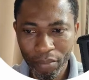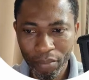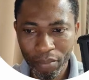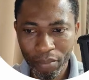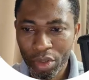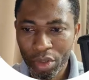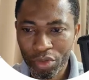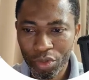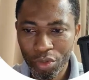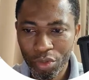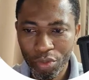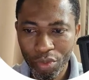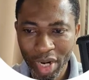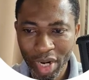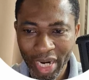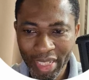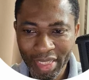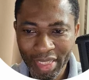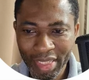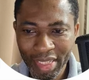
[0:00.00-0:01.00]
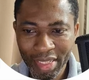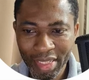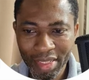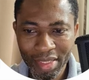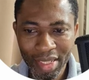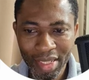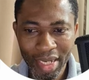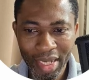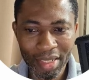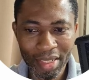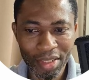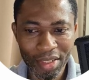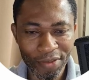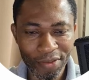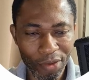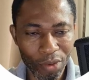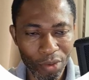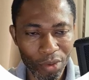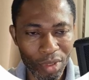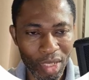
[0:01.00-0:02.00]
So right inside this
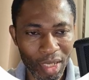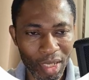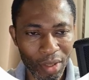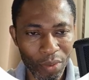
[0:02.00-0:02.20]
folder,